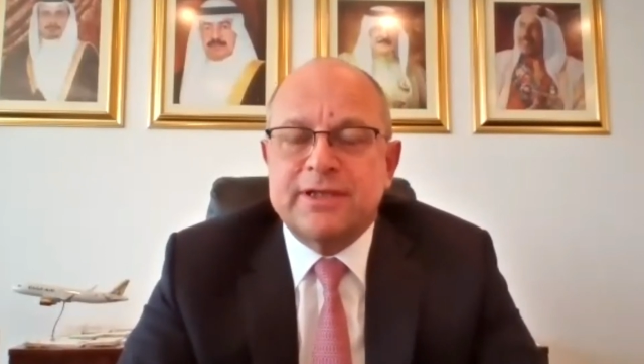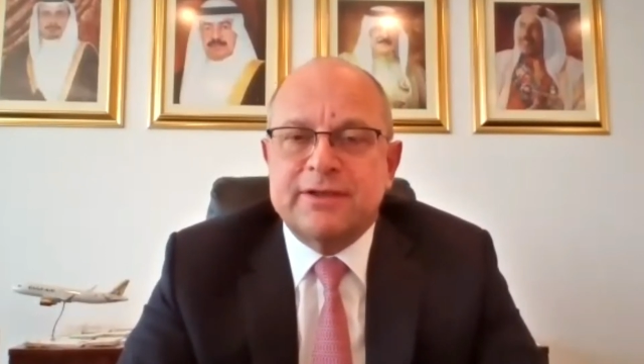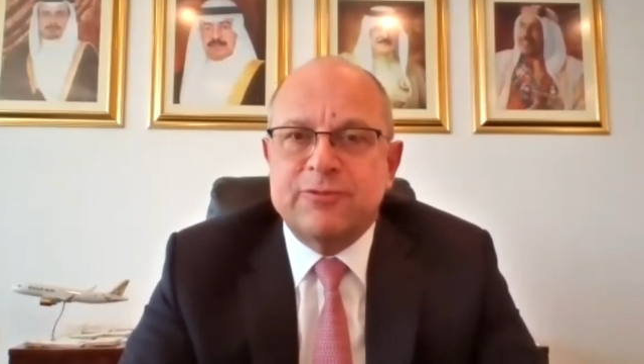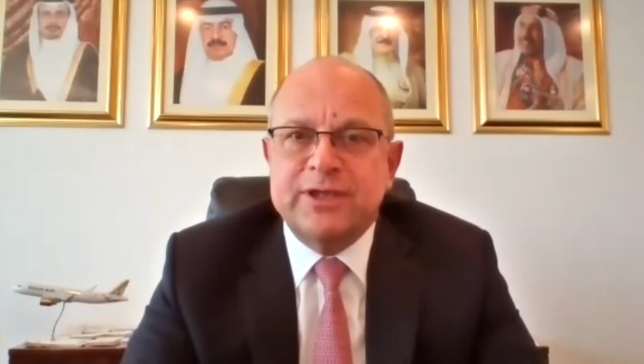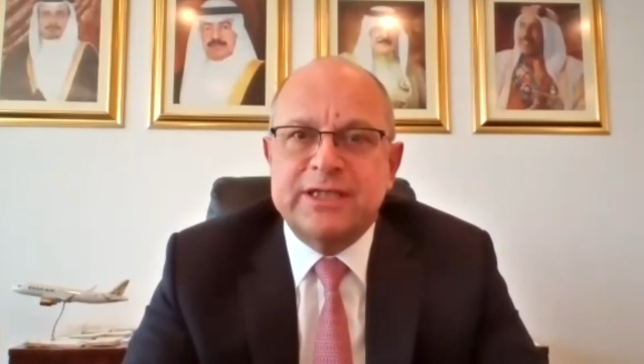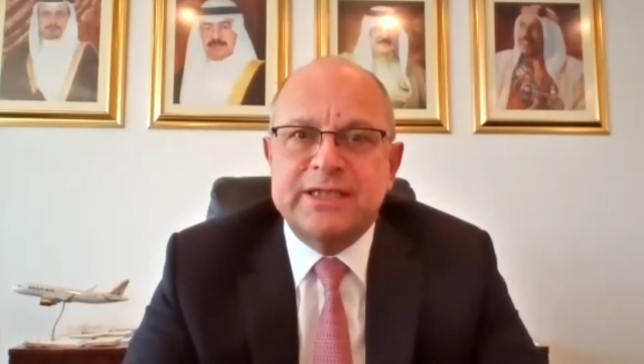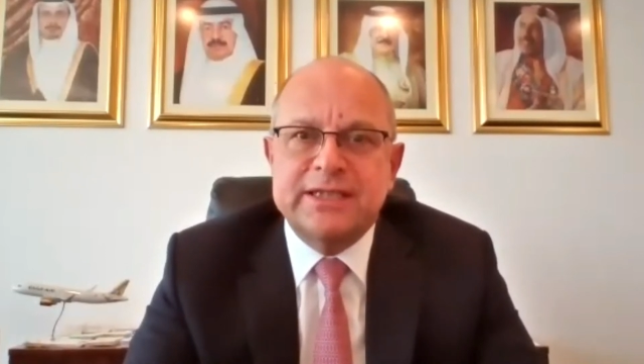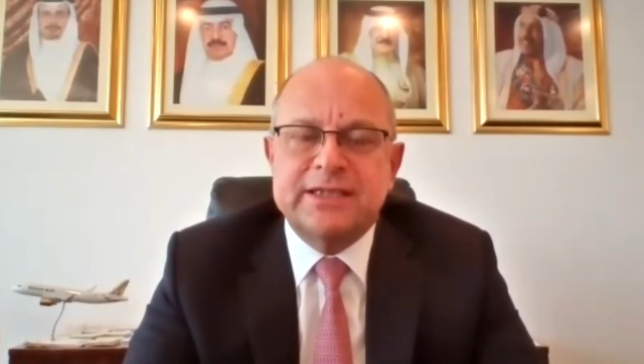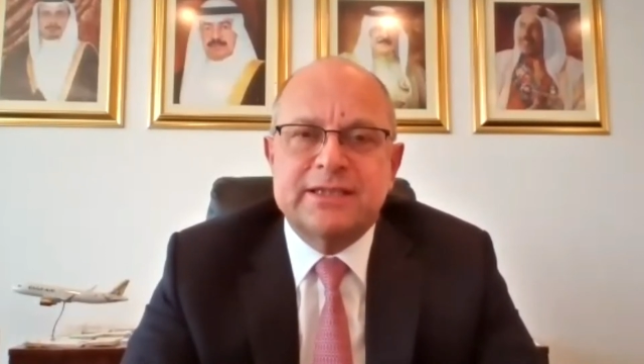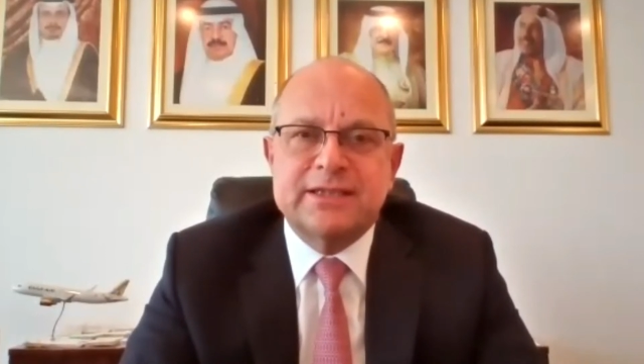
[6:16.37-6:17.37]
We
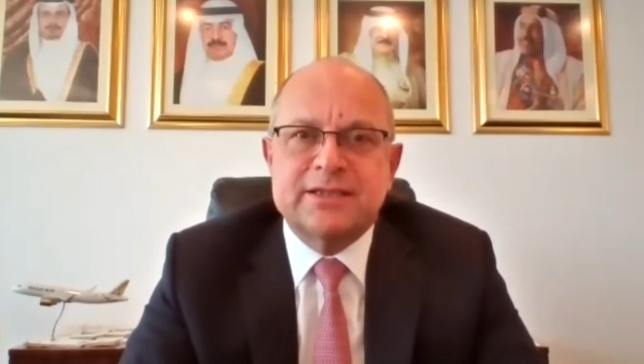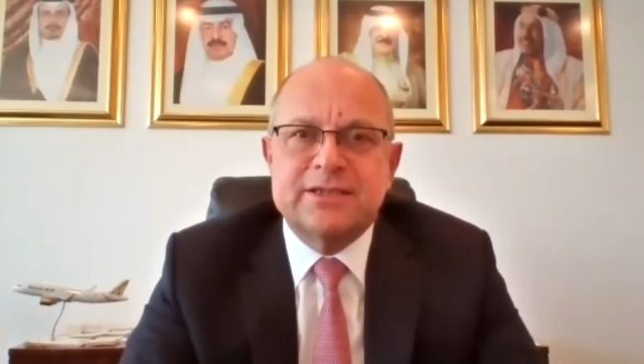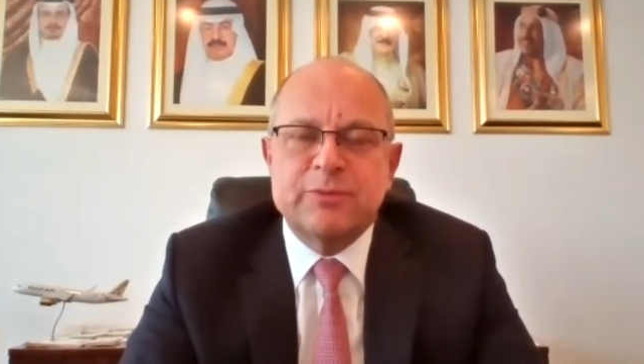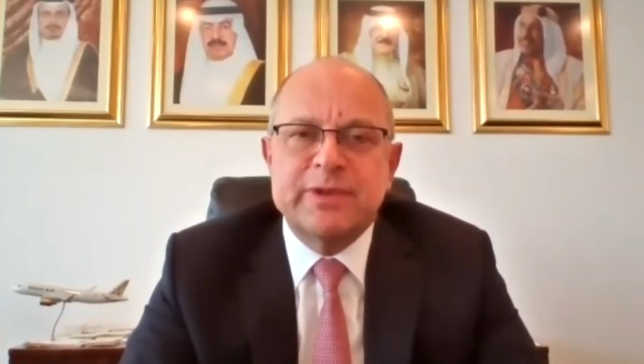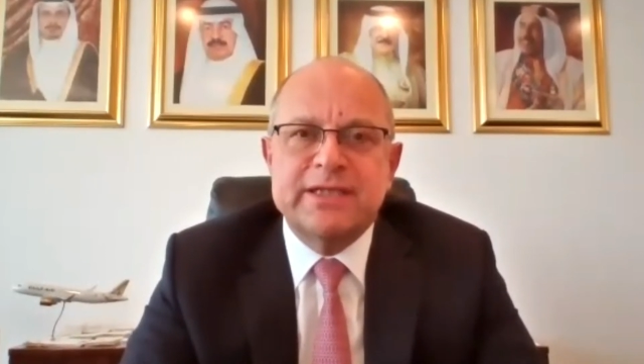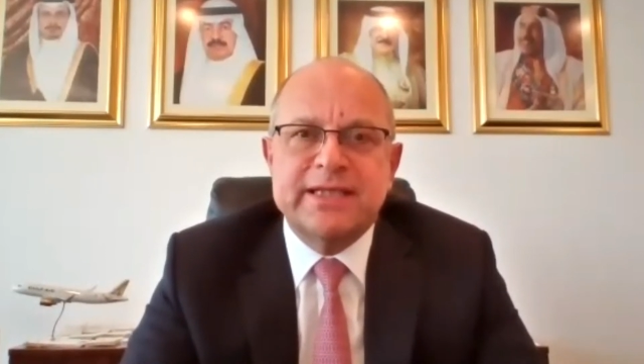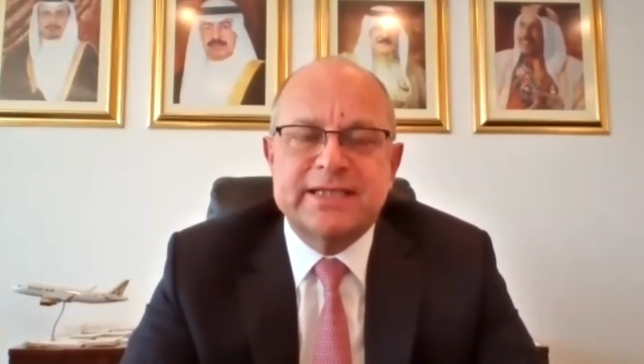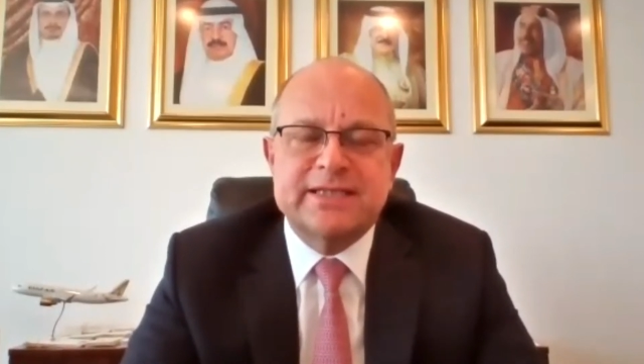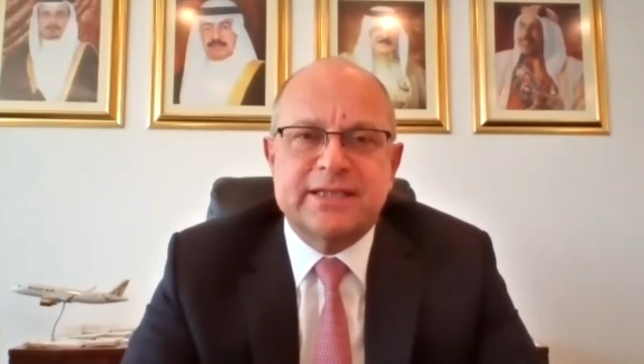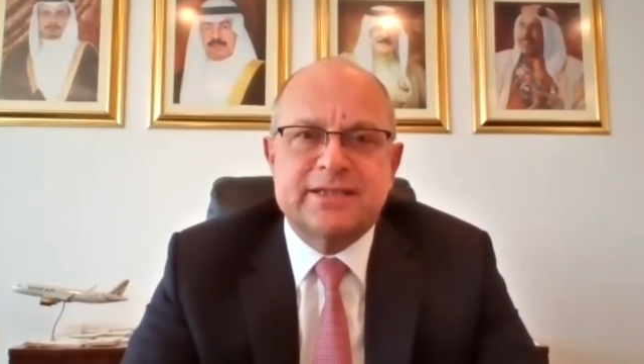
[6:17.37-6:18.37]
did so many
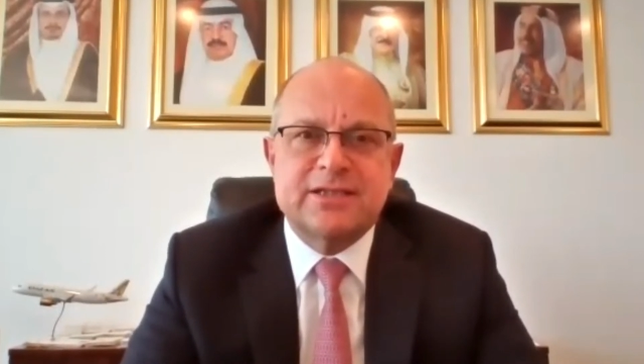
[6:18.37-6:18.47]
testings,